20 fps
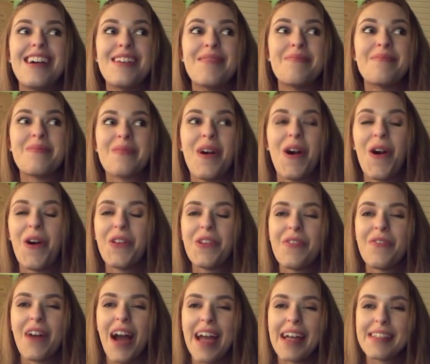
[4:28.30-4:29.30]

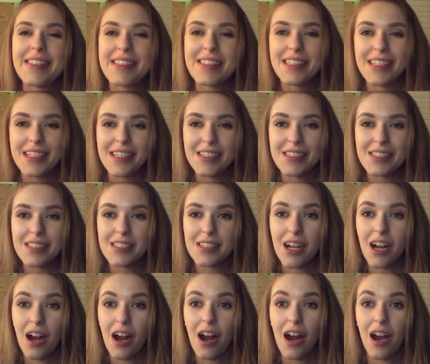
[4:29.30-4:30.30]
all the fight
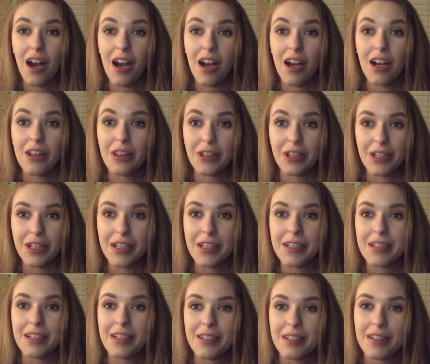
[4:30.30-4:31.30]
scenes are
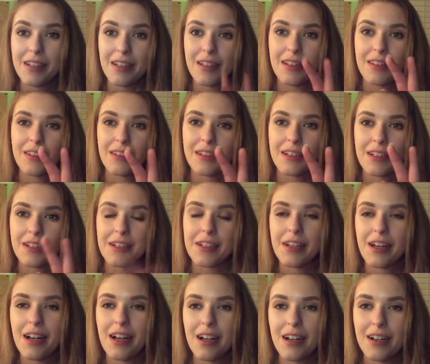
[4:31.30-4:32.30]
looking
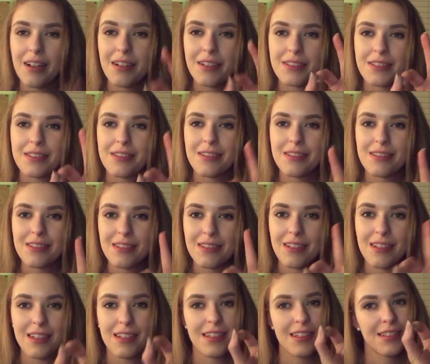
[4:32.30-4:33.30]
top
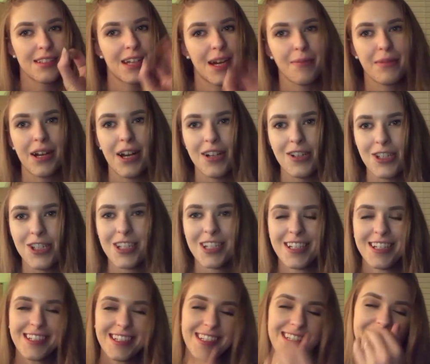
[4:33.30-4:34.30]

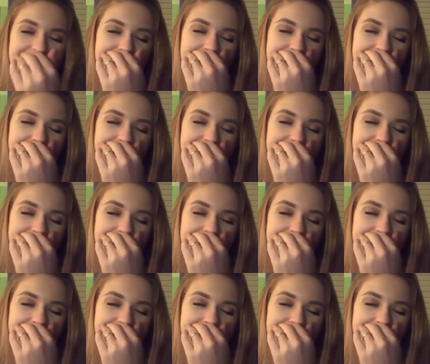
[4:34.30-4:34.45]
notch.